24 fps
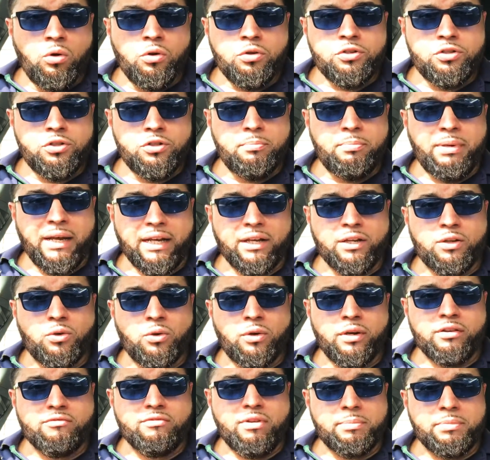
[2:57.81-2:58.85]
to
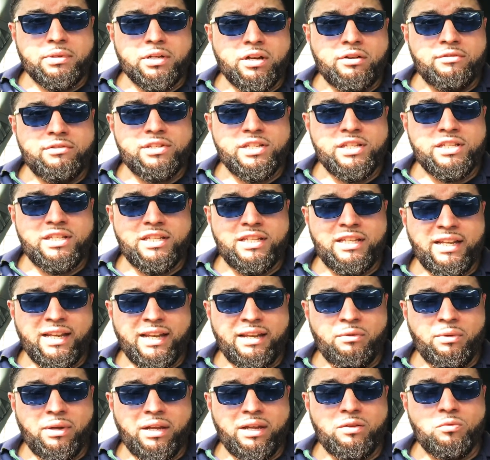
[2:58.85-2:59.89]
Bitcoin, cryptocurrencies in
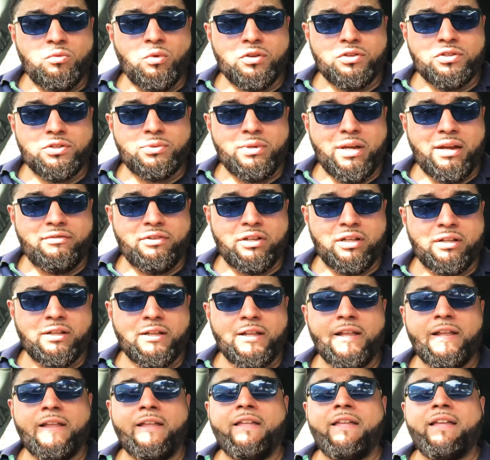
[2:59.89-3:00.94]
any way whatsoever.
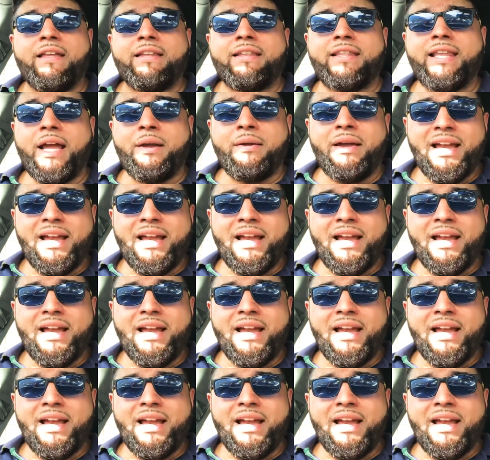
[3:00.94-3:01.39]
Now,